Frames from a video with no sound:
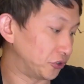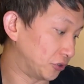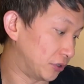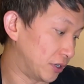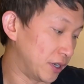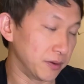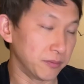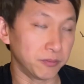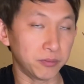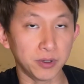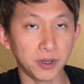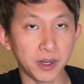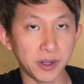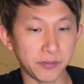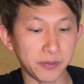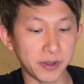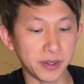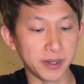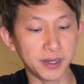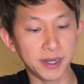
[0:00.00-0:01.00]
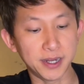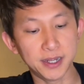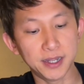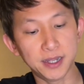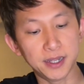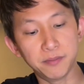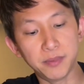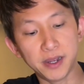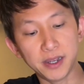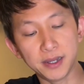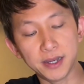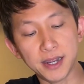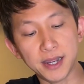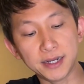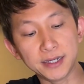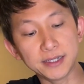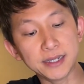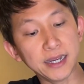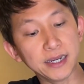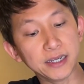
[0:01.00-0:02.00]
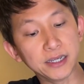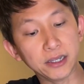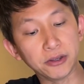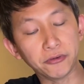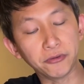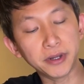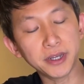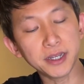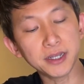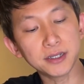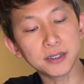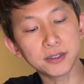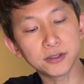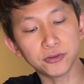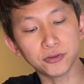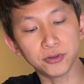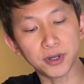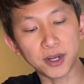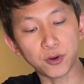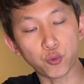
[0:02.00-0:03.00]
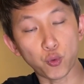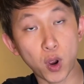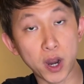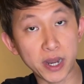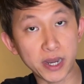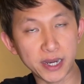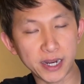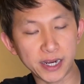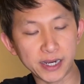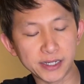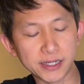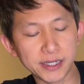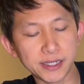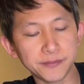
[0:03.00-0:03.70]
by like 10 degrees to like 190.